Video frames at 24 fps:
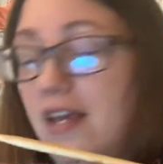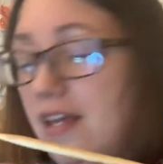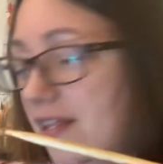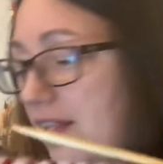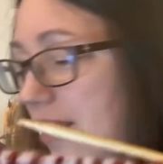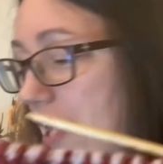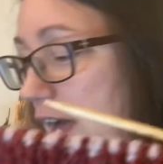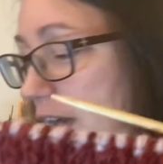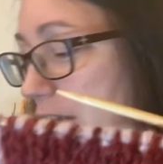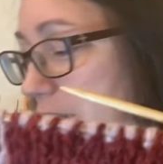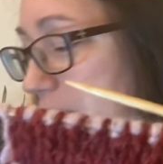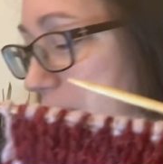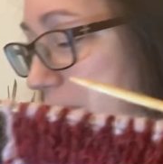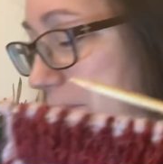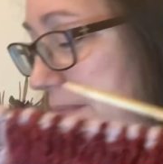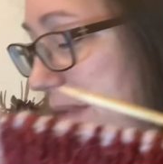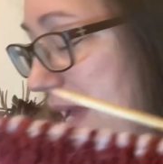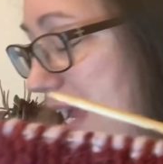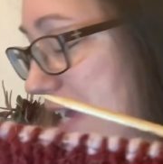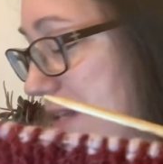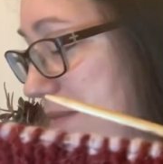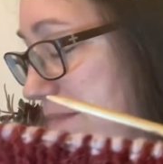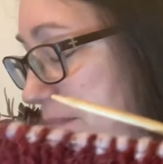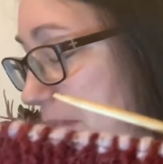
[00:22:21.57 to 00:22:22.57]
I'm
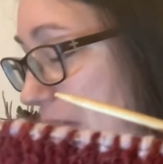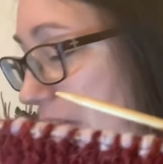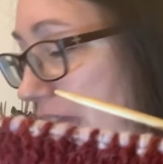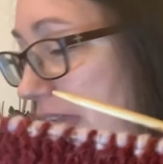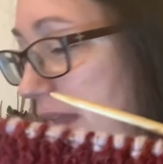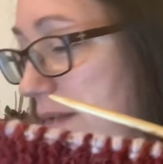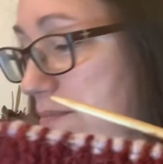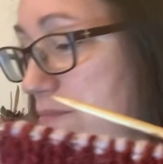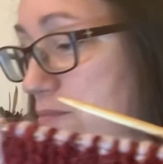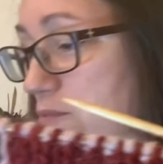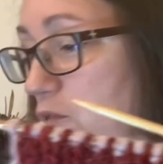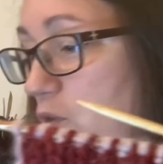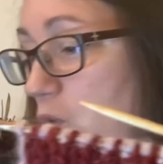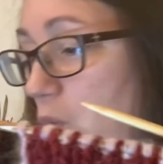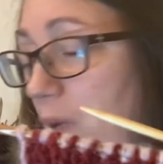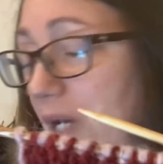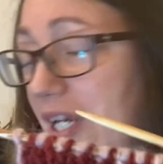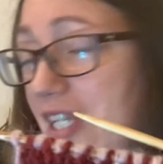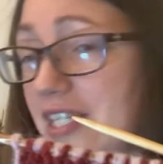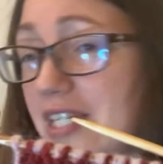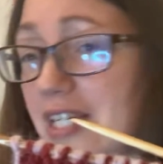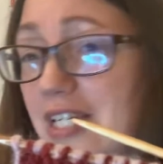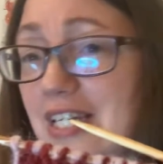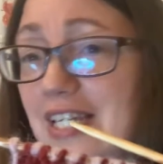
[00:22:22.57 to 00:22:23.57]

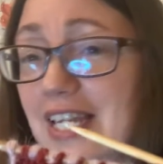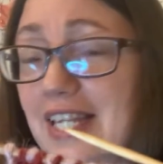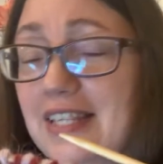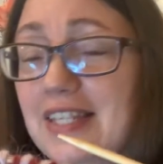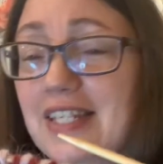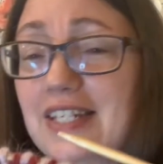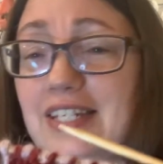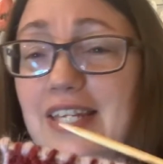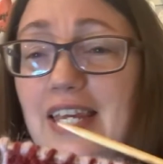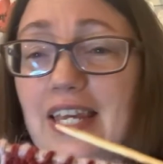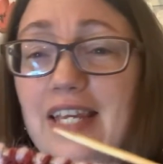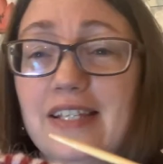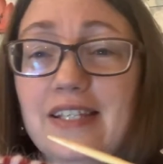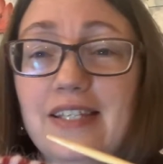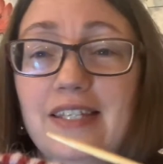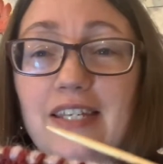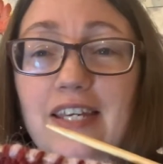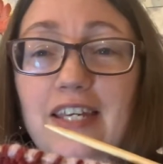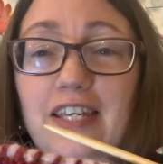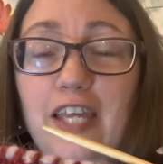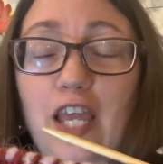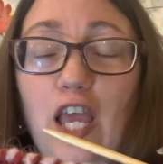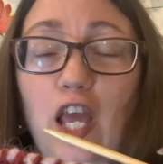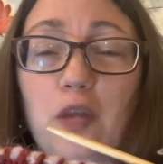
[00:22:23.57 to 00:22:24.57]
going to knit the daisy
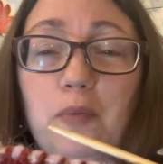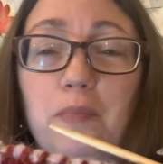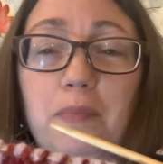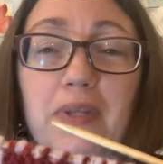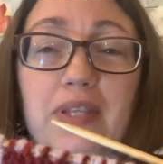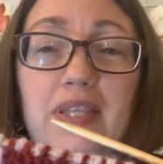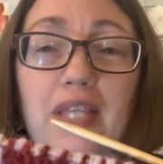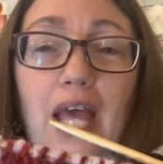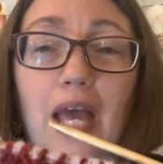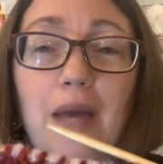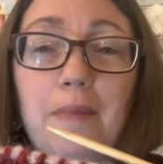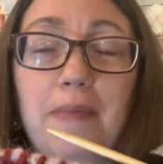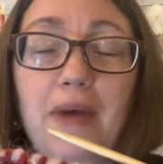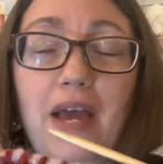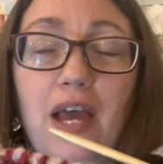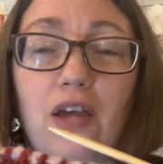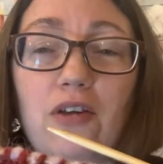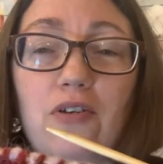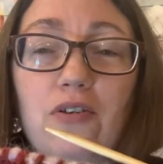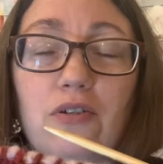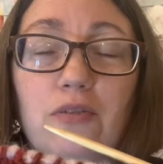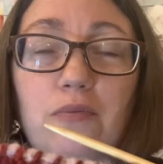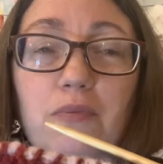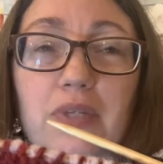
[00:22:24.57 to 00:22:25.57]
again, but that
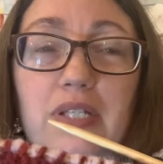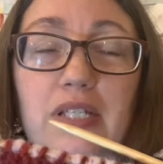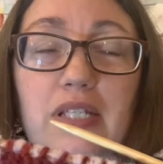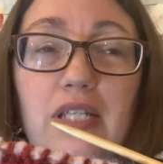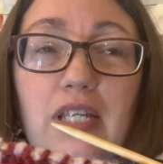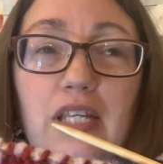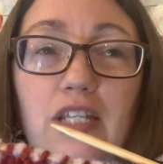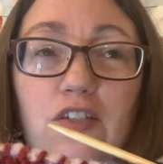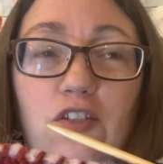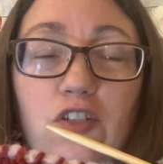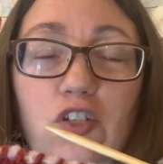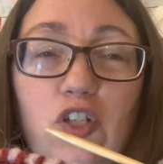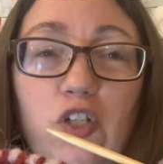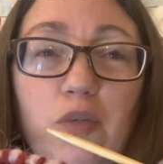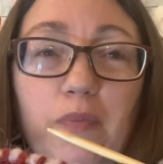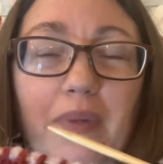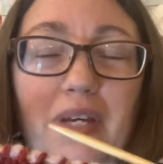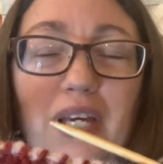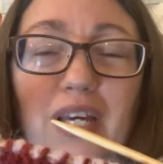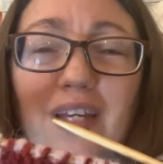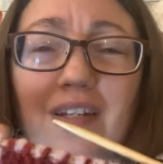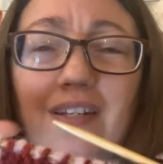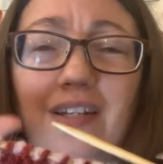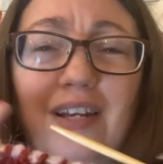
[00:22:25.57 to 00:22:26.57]
pattern is too
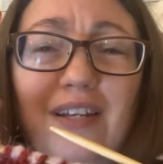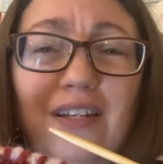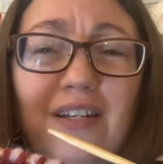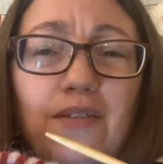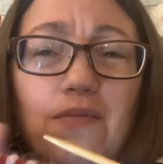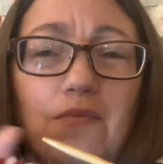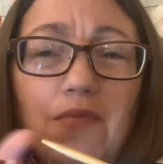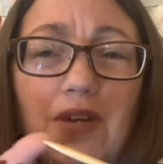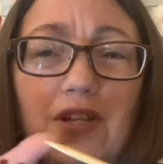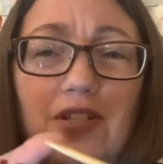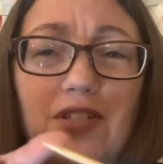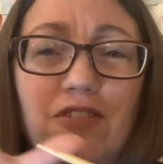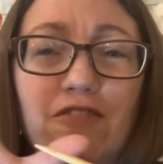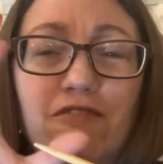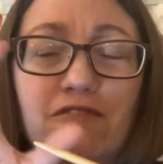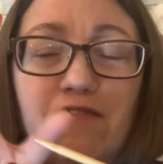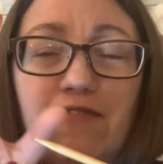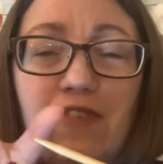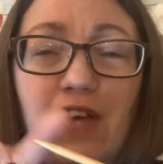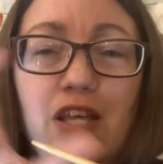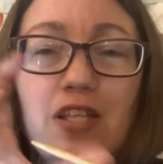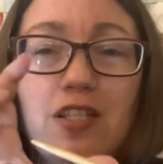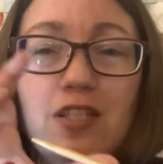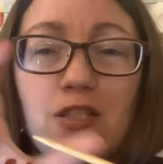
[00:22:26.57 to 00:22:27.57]
big, and I didn't want to
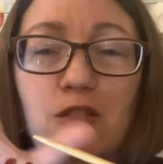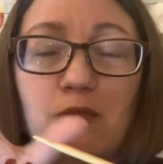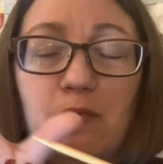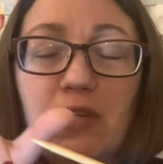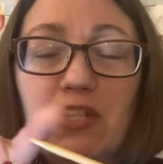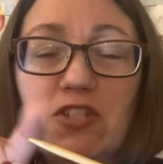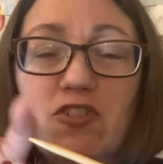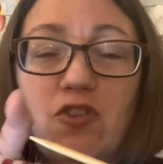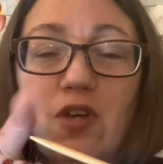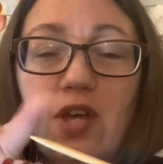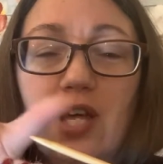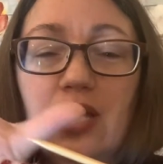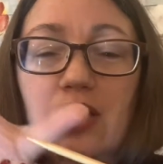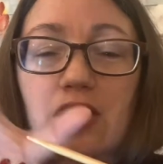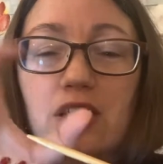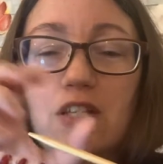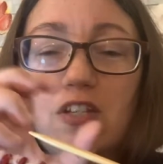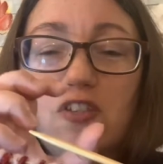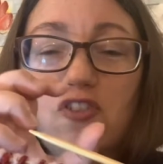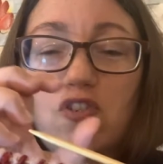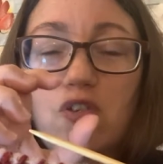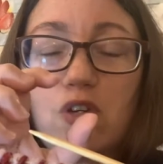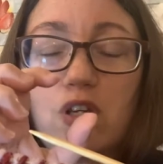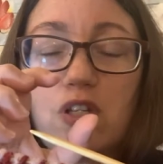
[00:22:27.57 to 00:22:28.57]
fuss with trying
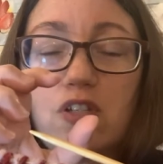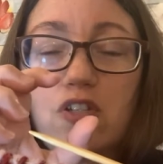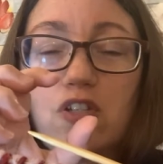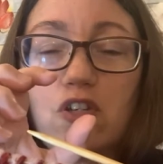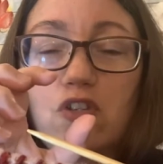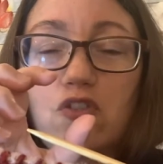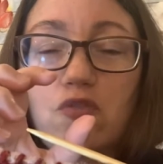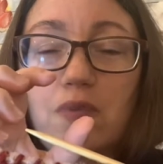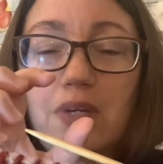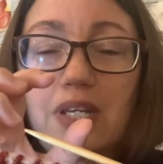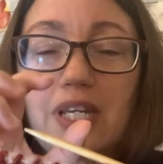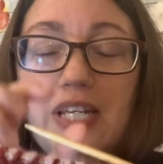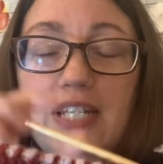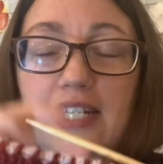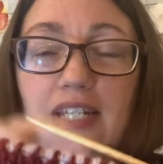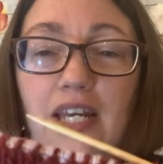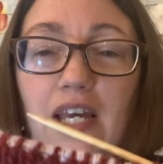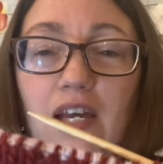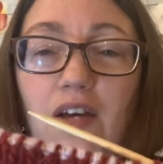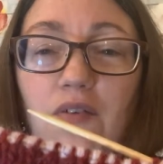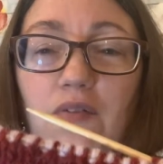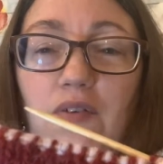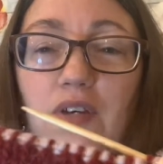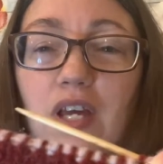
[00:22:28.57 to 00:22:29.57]
to shrink it
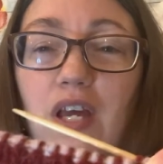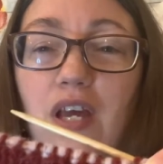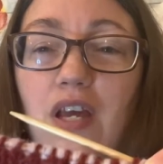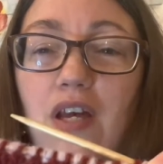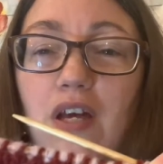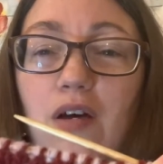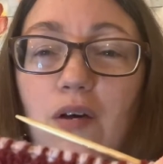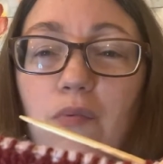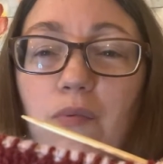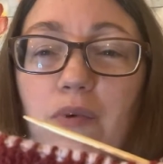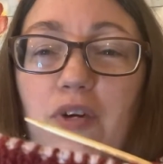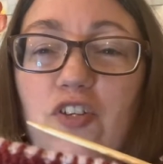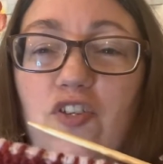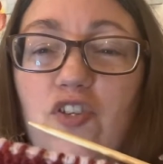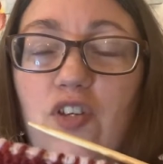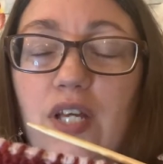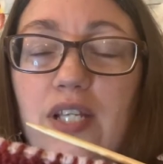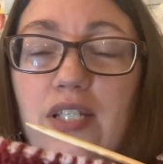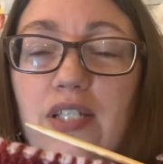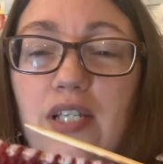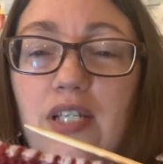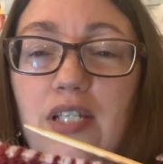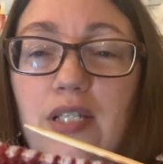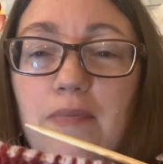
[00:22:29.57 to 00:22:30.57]
down with
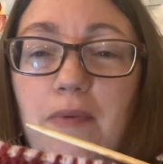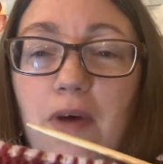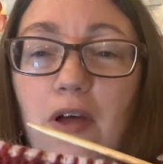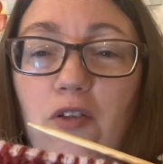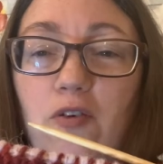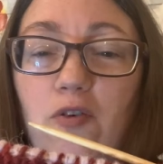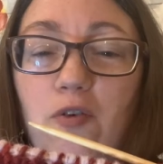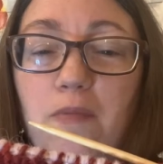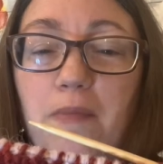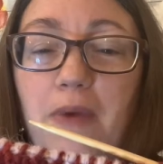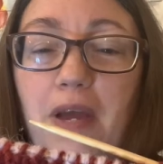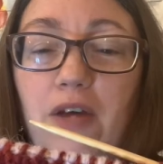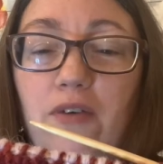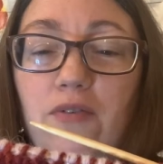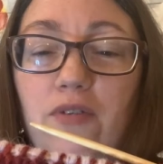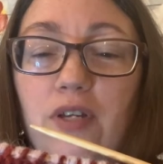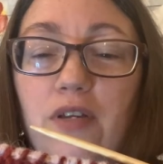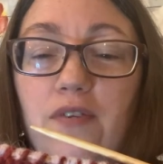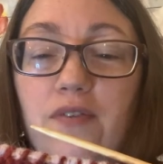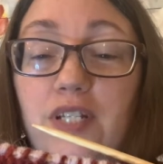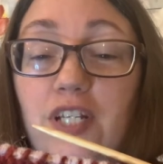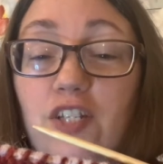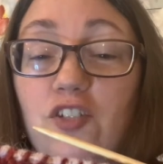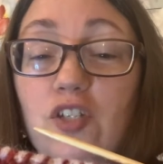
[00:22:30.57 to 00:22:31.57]
just a smaller amount
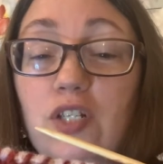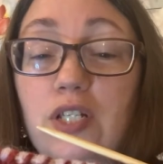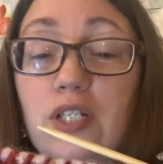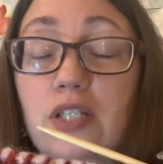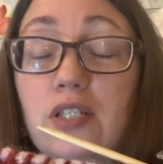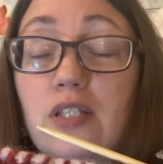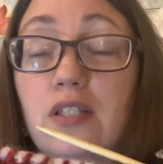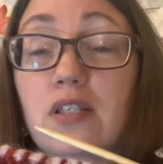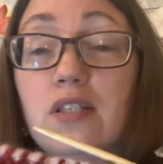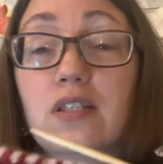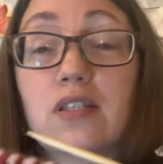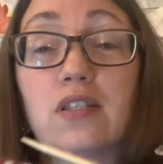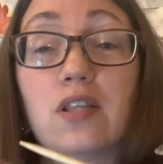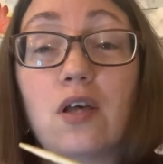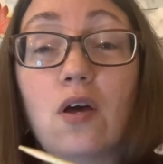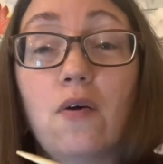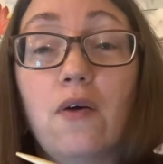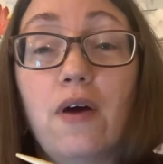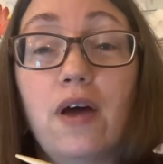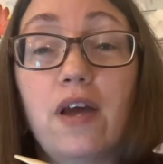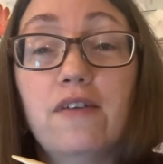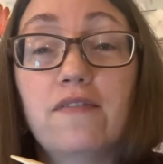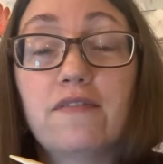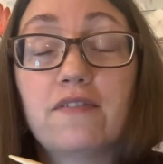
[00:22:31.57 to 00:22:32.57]
of stitches.
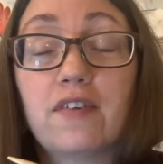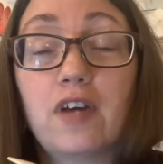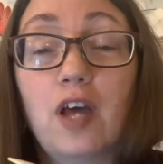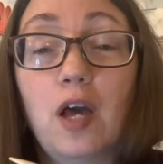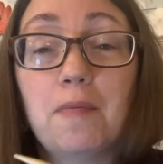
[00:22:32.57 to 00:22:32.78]
So I've